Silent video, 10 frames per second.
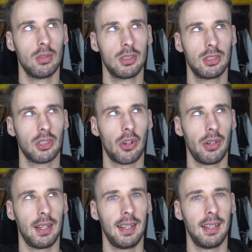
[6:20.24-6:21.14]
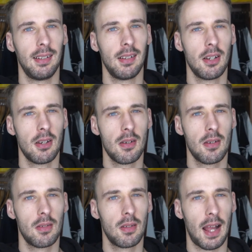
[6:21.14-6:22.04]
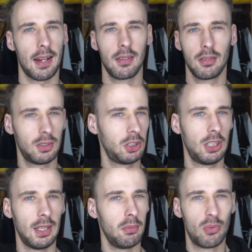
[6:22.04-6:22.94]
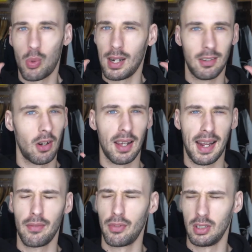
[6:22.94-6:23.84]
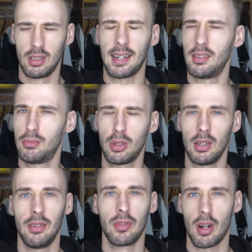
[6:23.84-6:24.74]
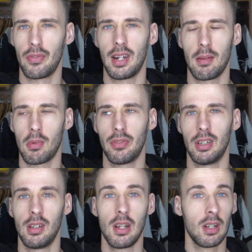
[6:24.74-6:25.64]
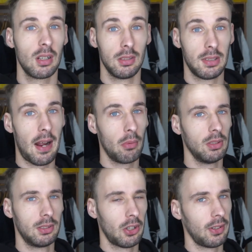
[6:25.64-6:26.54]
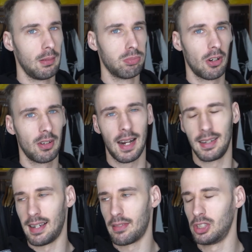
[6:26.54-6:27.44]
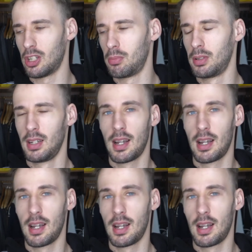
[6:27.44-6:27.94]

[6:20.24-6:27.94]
Sony, like, cheap $20 headphones. I totally forgot the name of it because I was totally broke. I didn't have a job.